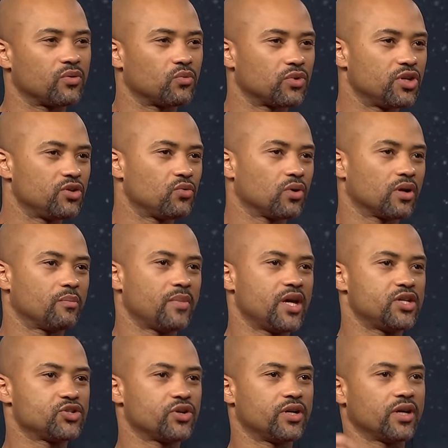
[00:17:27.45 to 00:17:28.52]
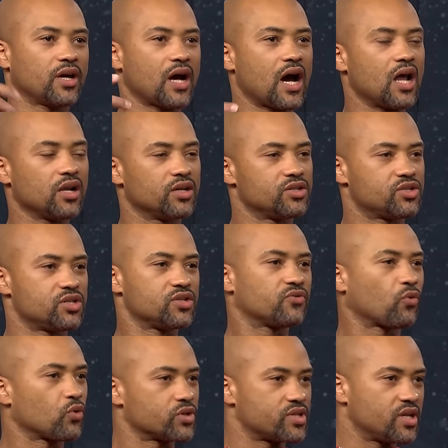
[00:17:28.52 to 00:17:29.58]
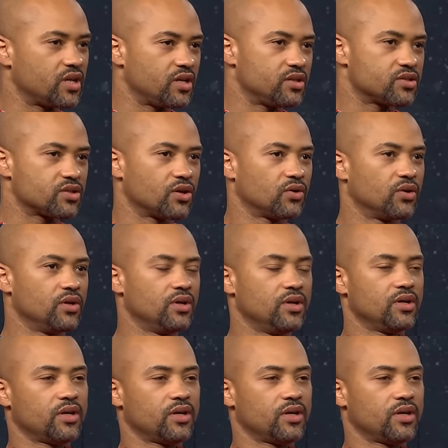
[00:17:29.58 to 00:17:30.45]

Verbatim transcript: and what do you want to major in in college? She's 14, so mm -hmm.